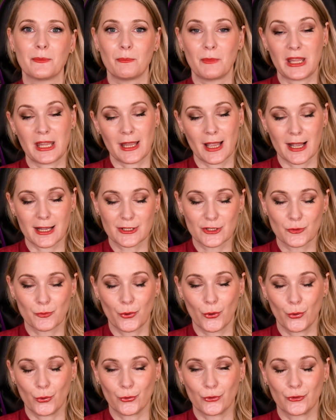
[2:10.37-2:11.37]
me, I
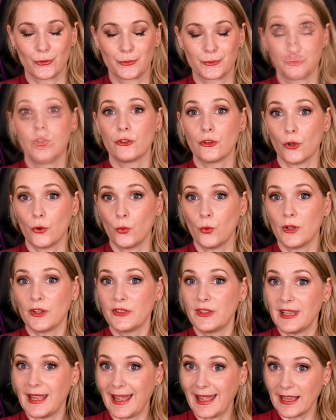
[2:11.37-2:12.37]
suppose. So
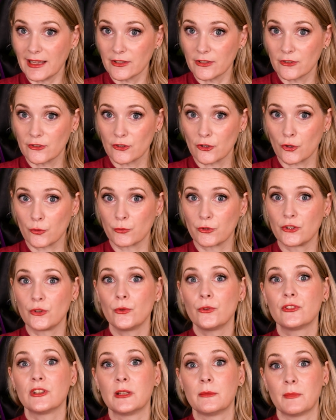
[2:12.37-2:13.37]
the exosomes
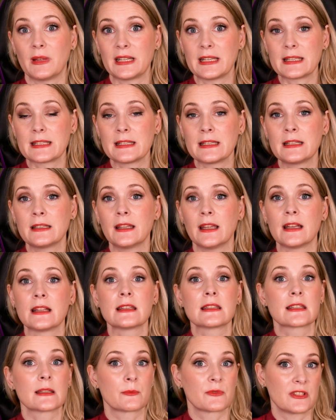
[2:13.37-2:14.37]
used in medicine
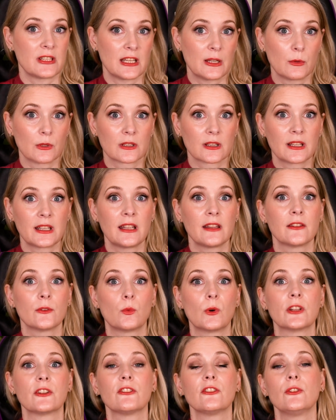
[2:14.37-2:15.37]
and subsequently the
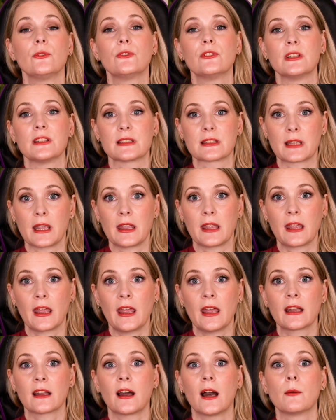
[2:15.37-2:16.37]
ones used in
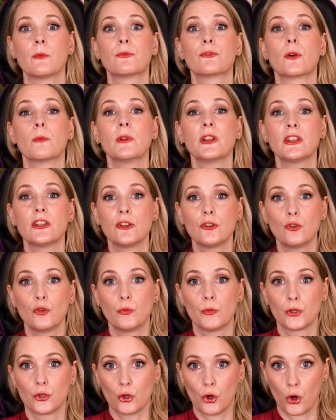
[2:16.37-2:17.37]
skincare come from a
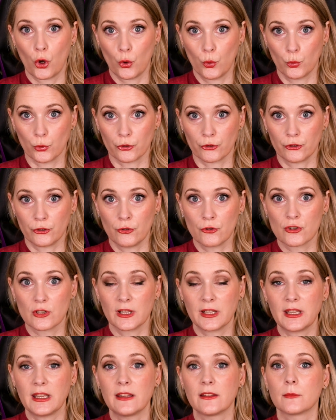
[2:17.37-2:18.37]
human host,
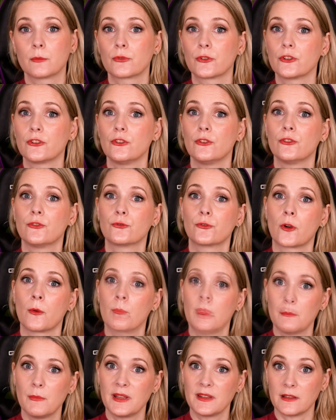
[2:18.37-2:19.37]
usually either produced
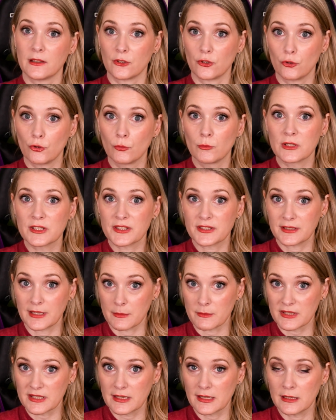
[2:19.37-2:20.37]
from mesenchymal
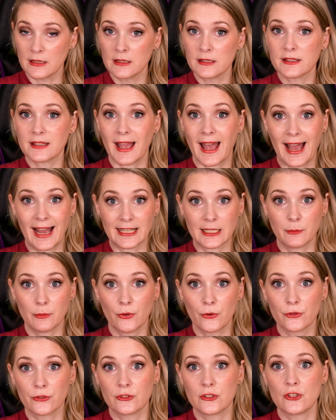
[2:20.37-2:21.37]
stem cells,
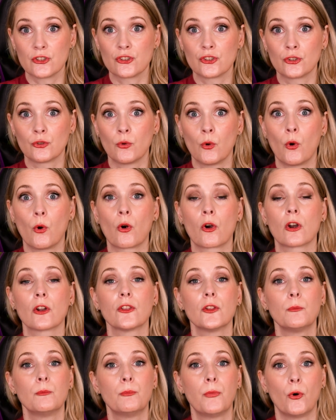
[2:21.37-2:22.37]
adipose tissue, or
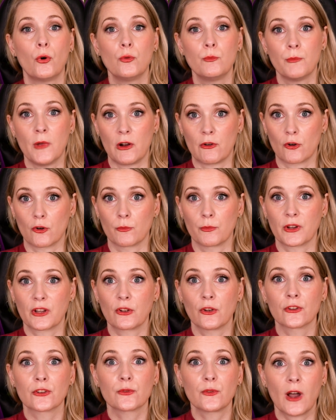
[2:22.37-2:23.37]
the bone marrow
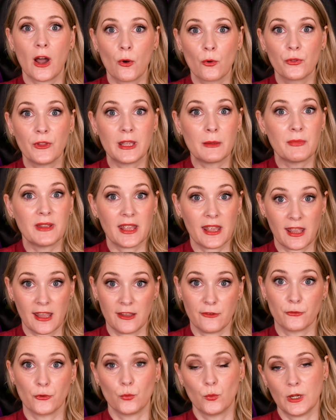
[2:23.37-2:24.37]
because of how they
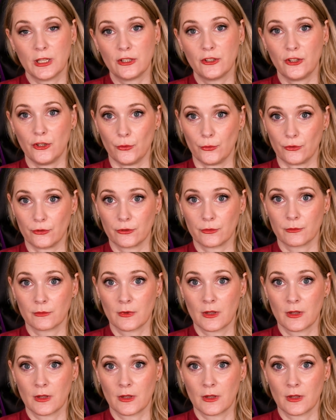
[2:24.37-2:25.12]
behave when used.